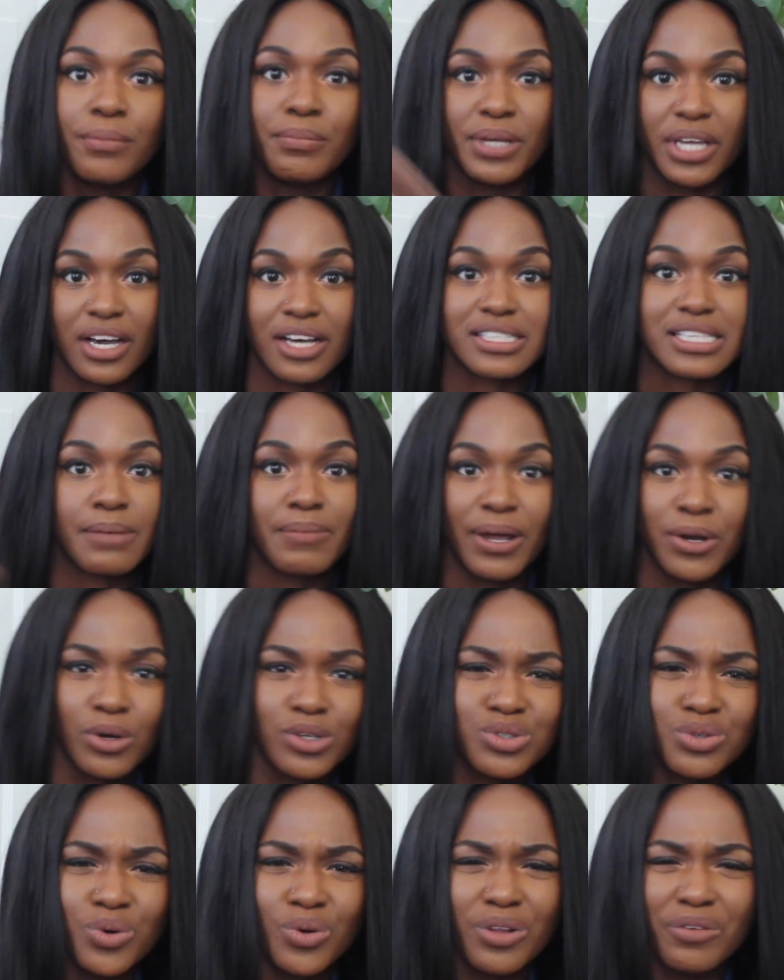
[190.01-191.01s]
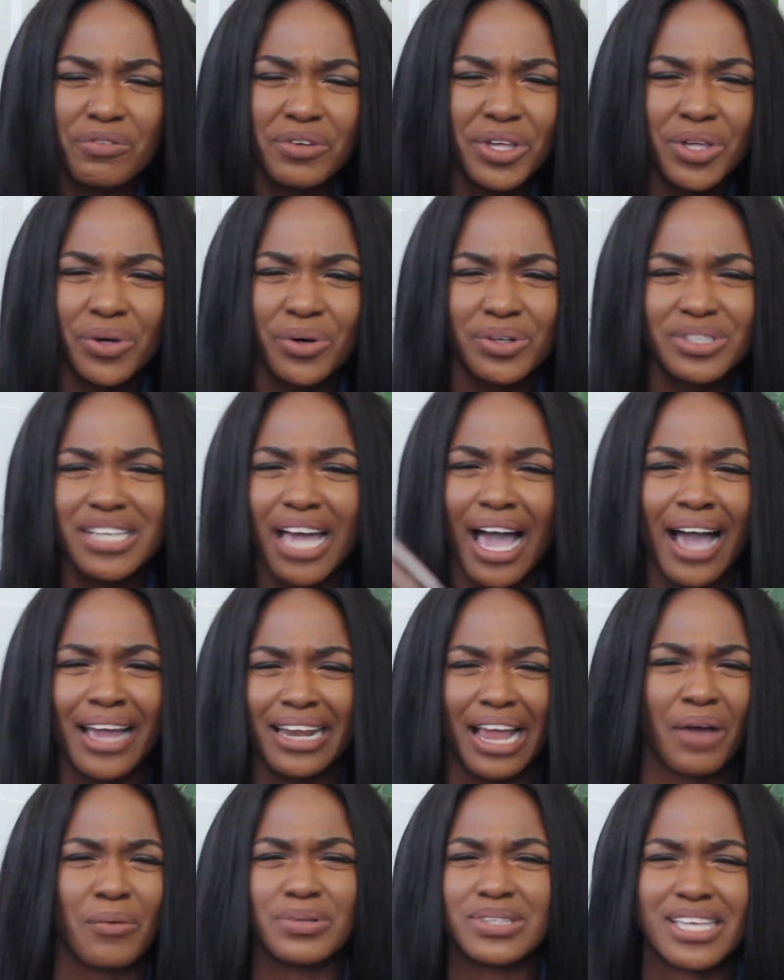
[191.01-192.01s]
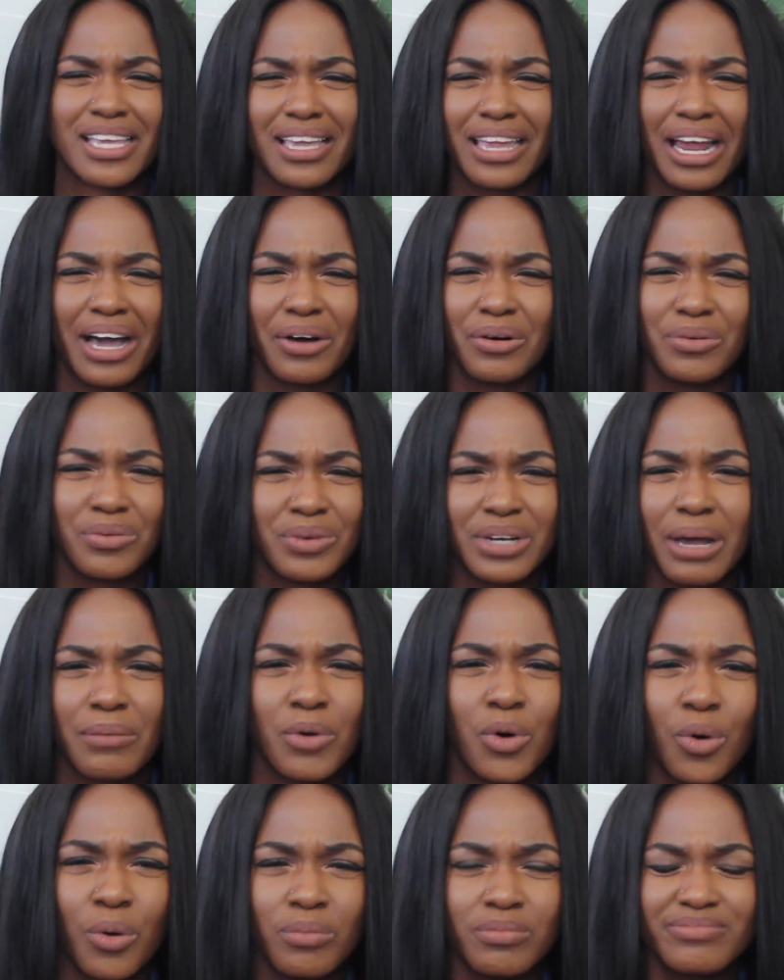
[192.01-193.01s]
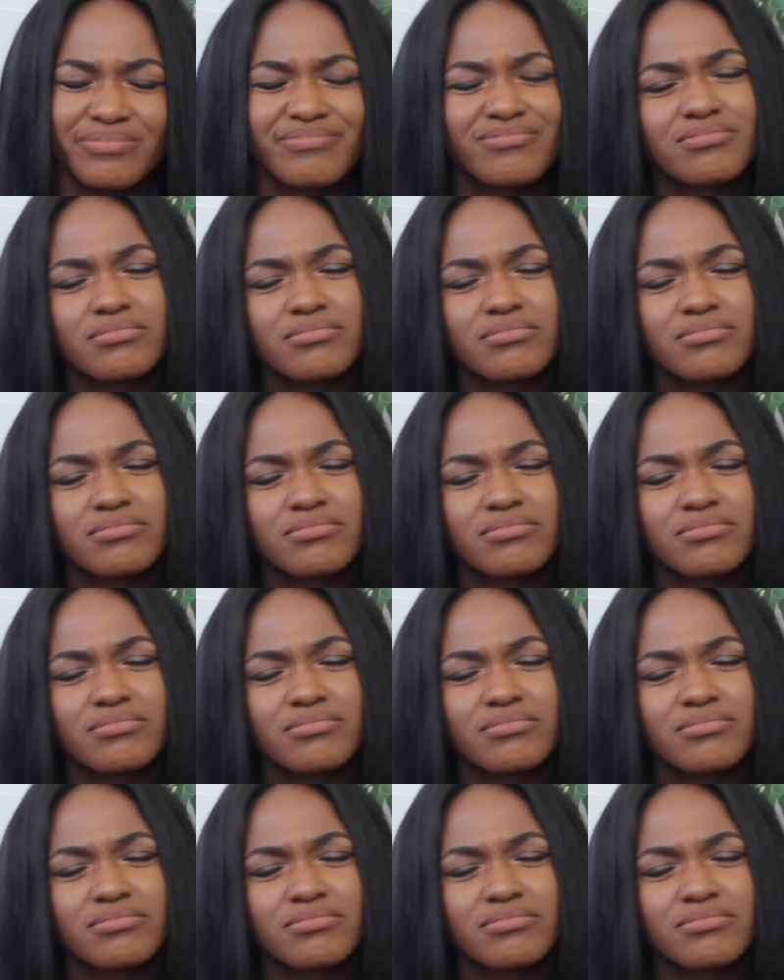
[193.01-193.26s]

because then my nose ring would have healed and I would take it out when I'm home.